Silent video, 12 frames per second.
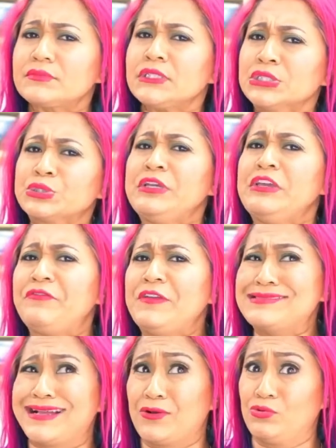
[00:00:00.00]
So he feels
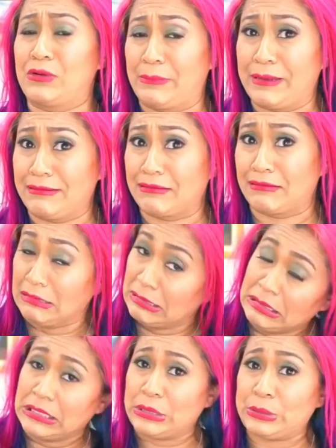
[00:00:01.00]
like, oh, I better,
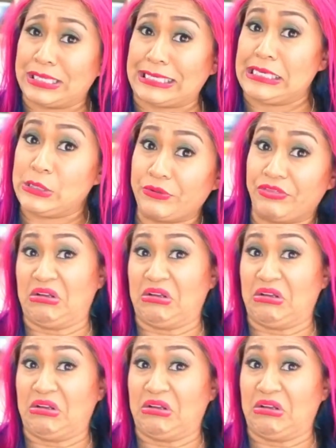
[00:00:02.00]
you know, the ego thing,